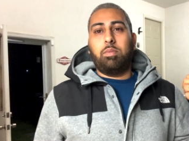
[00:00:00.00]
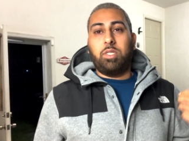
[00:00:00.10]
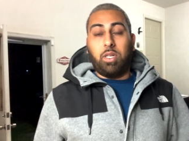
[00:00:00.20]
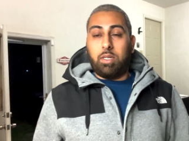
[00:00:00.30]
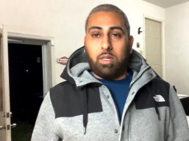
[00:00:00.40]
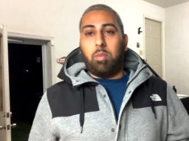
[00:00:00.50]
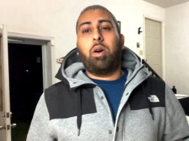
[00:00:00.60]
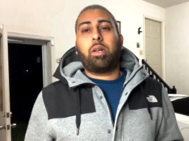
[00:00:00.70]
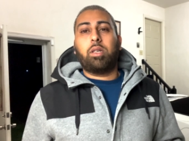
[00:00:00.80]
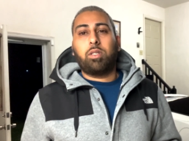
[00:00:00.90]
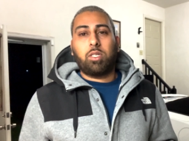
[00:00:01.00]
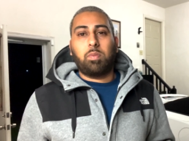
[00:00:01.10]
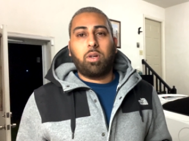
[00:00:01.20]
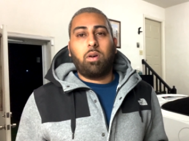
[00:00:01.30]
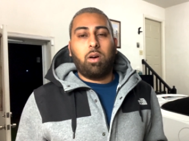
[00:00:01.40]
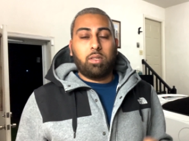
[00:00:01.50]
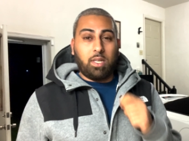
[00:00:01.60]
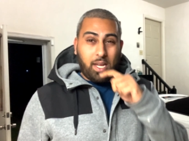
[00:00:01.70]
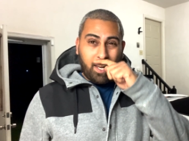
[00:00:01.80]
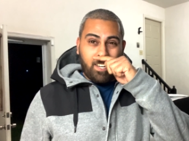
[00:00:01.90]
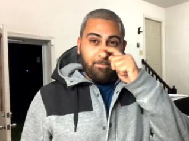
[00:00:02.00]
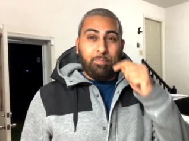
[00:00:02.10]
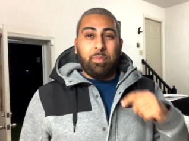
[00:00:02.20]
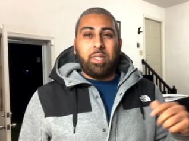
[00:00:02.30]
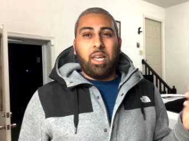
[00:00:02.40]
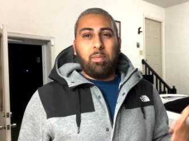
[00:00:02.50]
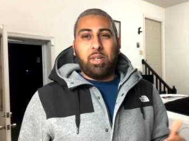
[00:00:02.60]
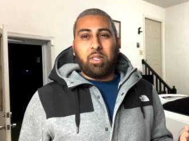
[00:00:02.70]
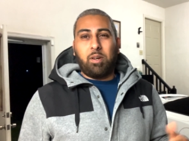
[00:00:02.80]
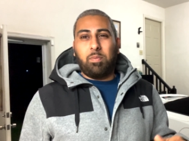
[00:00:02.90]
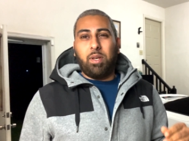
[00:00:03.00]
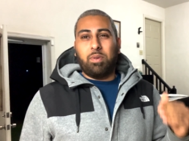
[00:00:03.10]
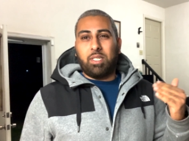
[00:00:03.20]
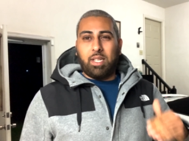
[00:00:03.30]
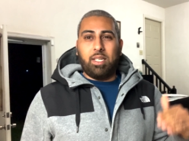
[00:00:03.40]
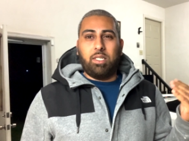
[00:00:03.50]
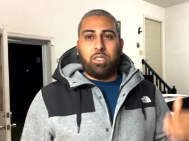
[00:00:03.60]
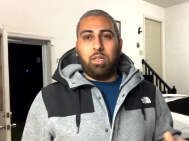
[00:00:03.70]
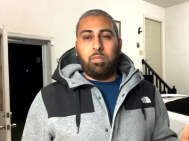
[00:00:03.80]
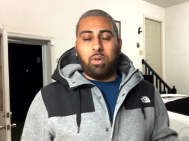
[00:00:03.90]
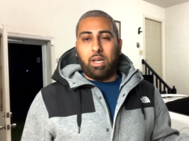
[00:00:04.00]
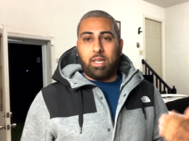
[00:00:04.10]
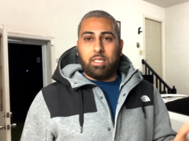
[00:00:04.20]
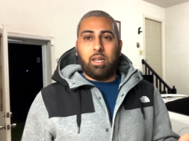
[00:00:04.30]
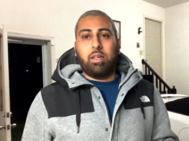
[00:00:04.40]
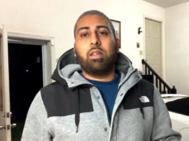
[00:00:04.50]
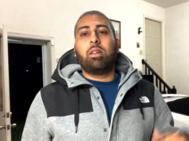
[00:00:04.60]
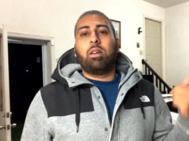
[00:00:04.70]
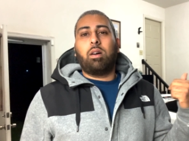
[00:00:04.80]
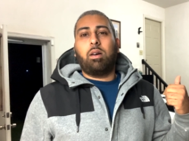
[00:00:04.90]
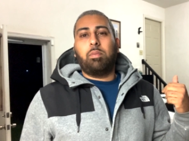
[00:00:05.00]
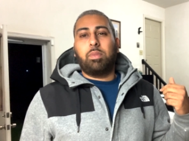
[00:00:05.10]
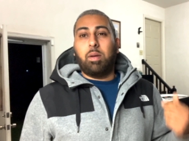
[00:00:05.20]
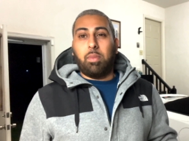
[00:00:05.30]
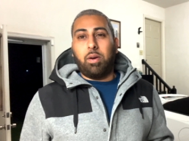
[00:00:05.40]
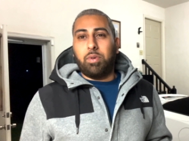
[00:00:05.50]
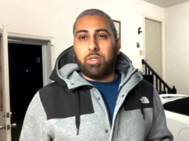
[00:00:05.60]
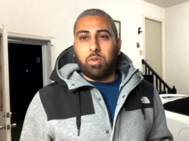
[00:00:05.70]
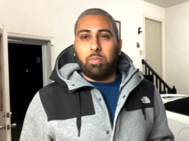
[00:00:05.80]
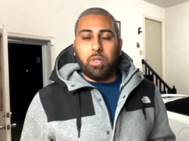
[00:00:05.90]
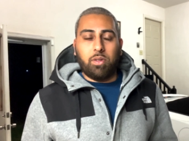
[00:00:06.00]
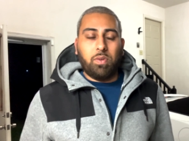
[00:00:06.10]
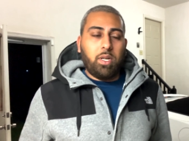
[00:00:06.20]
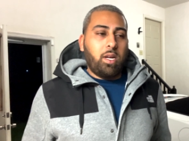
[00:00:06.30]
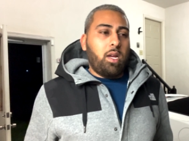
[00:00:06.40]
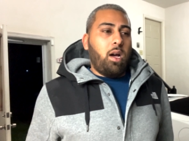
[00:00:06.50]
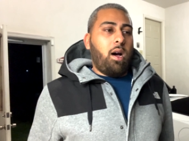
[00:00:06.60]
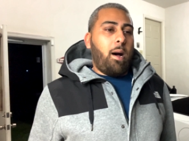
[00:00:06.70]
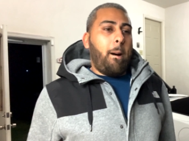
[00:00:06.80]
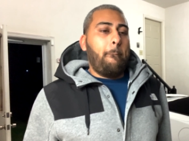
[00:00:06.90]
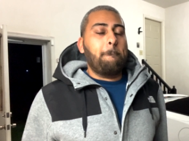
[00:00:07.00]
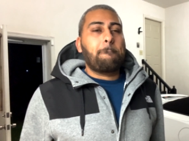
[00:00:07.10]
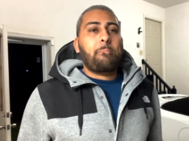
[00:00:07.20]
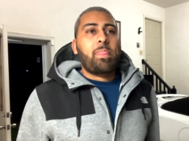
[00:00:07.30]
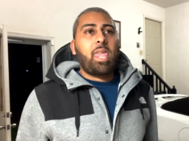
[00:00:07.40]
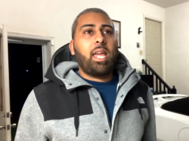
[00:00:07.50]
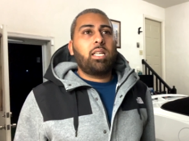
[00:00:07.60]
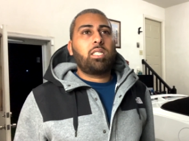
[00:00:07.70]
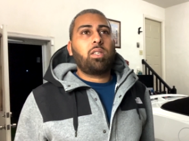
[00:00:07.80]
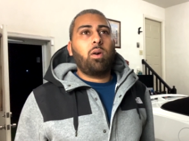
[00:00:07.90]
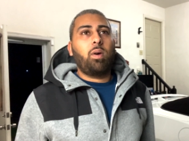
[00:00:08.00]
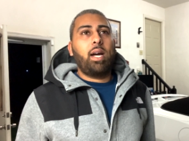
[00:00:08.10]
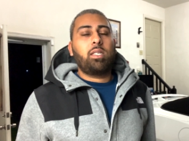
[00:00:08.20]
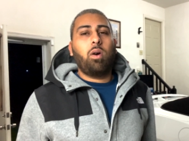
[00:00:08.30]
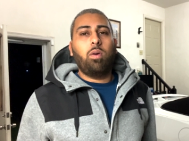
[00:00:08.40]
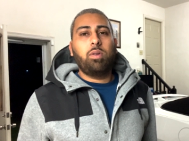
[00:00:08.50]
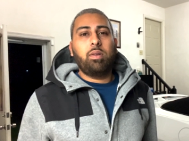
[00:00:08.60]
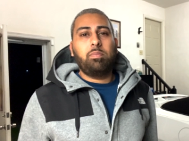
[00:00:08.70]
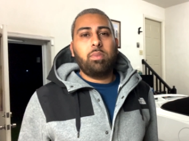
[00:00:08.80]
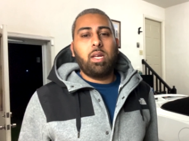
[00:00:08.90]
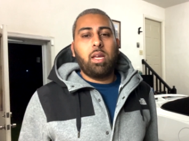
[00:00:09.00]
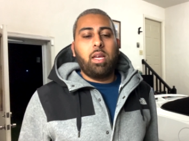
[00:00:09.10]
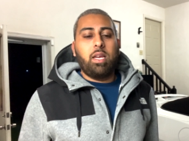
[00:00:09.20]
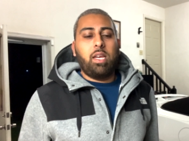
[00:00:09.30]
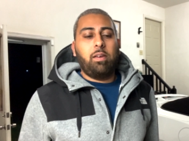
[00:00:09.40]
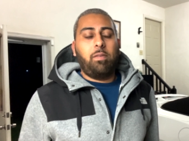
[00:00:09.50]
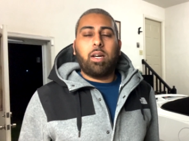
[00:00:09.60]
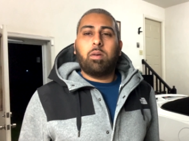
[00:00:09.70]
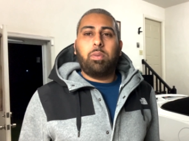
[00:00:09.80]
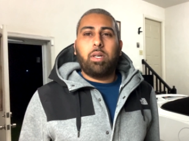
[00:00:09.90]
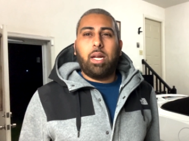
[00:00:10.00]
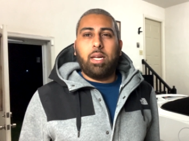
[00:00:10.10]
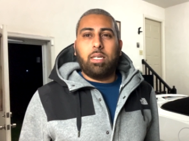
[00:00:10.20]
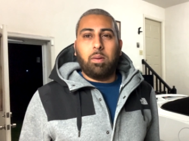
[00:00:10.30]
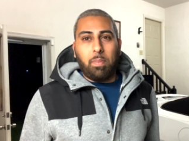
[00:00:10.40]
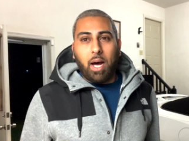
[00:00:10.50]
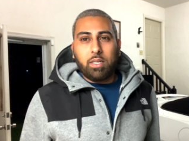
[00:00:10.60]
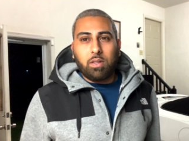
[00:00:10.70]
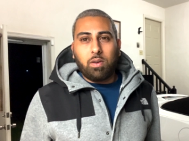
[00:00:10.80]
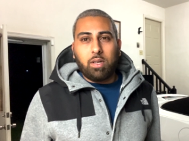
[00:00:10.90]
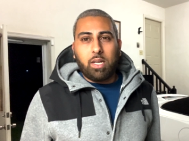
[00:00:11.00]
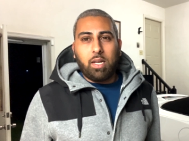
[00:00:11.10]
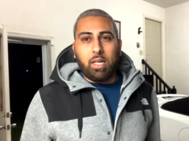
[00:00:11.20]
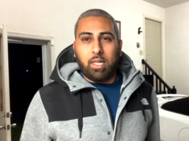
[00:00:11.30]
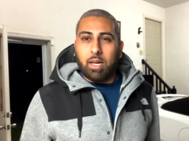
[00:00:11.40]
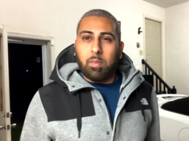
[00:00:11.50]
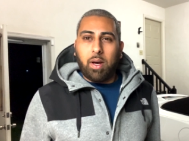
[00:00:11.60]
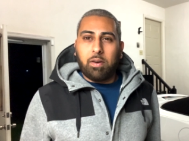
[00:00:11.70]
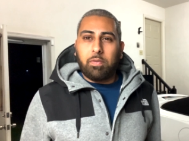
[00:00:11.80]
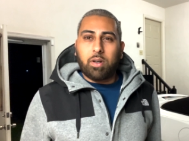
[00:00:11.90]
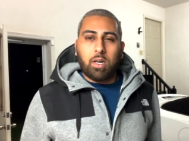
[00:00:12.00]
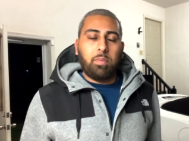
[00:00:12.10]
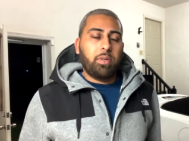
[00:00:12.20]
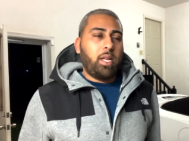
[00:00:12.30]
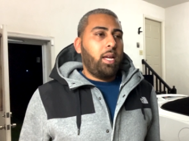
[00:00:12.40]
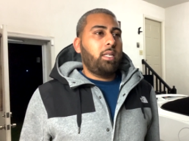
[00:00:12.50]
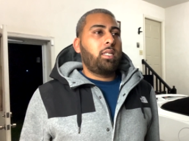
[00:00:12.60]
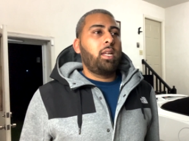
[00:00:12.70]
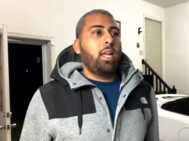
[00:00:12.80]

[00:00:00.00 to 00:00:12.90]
just in the market adjustment cost. And the MSRP was slightly cheaper, like I said, than my original build. So I told him if I could put a deposit on it and think about it for a couple days,